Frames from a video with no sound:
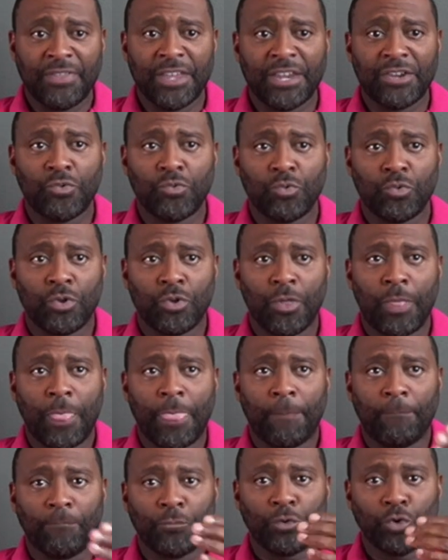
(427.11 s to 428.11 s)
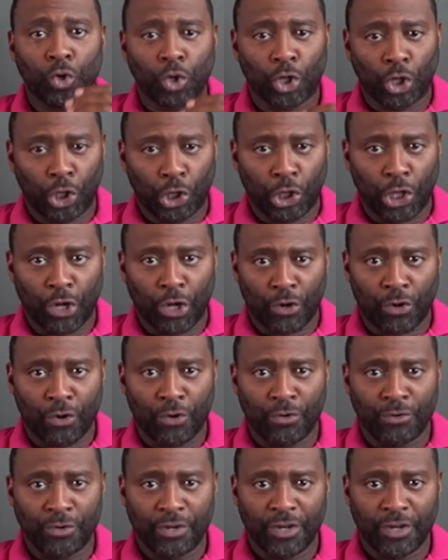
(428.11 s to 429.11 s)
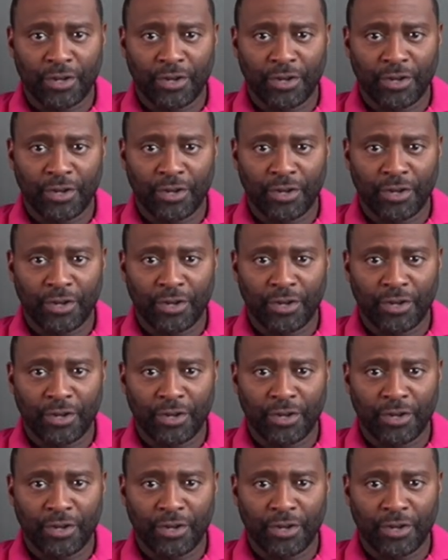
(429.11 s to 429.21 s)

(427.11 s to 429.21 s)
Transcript: then you're going to learn